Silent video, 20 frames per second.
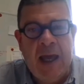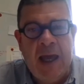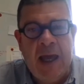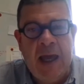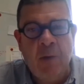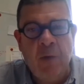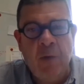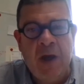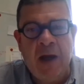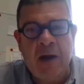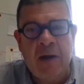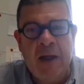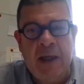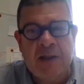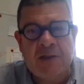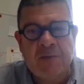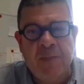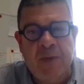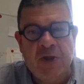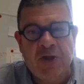we are
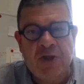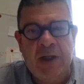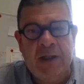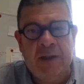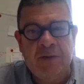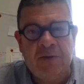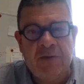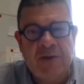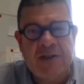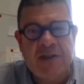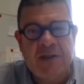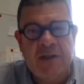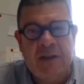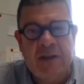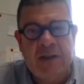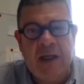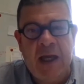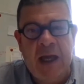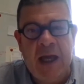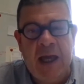especially
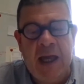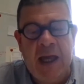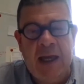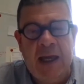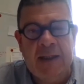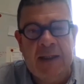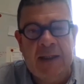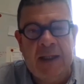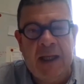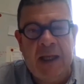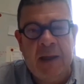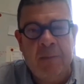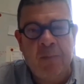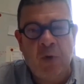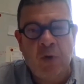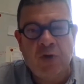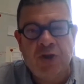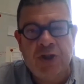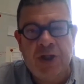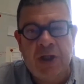interested in the
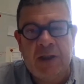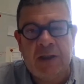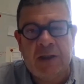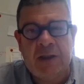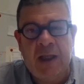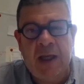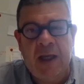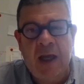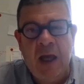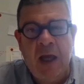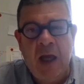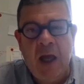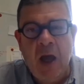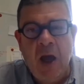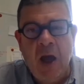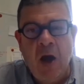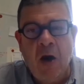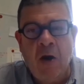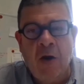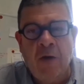project
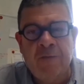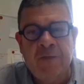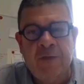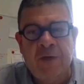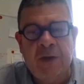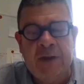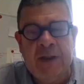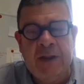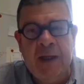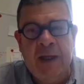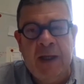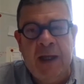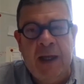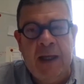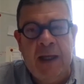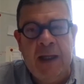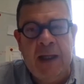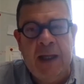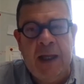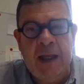
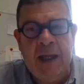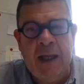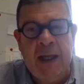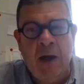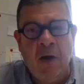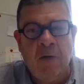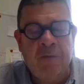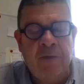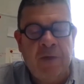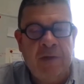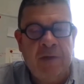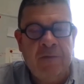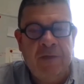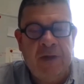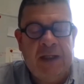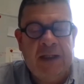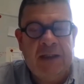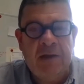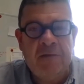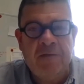of
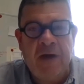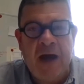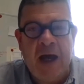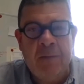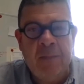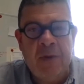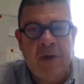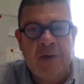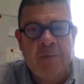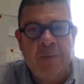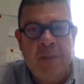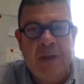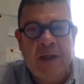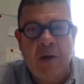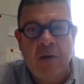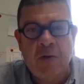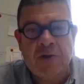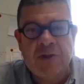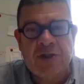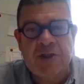infinited fiber,
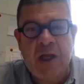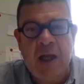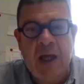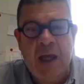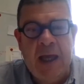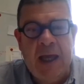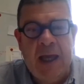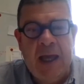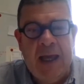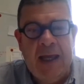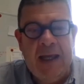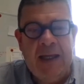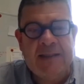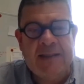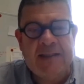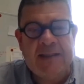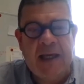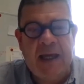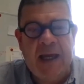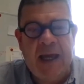because
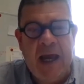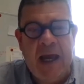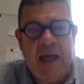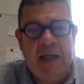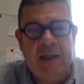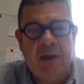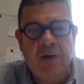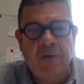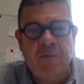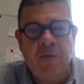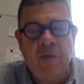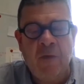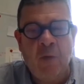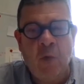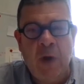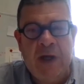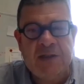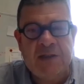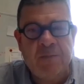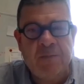it's a kind of
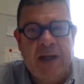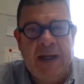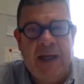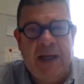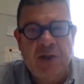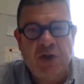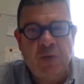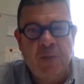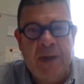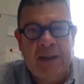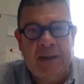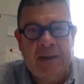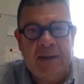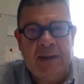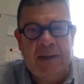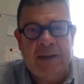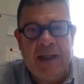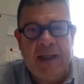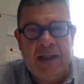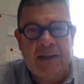waste management
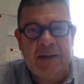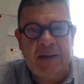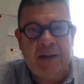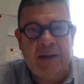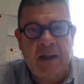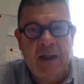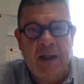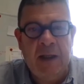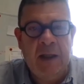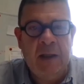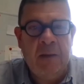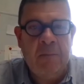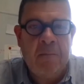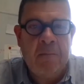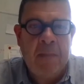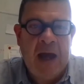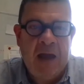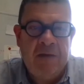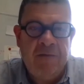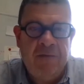that,
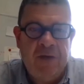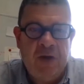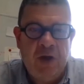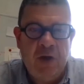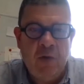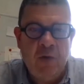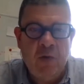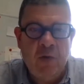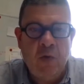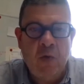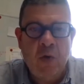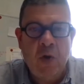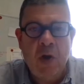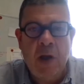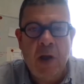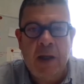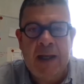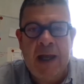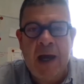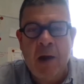in
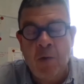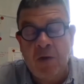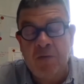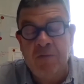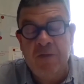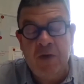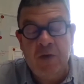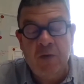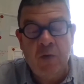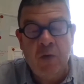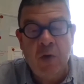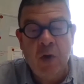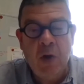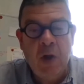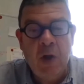our view,